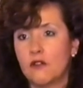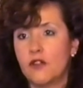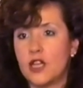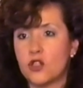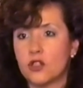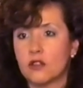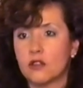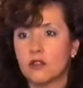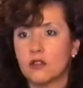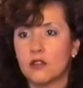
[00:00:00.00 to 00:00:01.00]
finished,
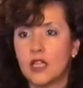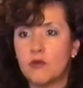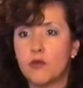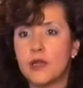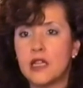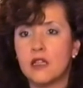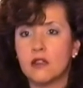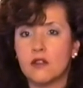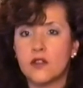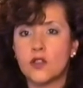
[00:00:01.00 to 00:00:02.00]
it will
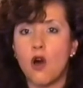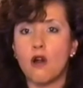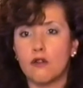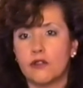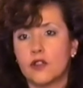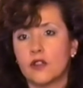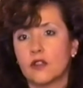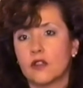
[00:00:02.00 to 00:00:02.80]
be solved.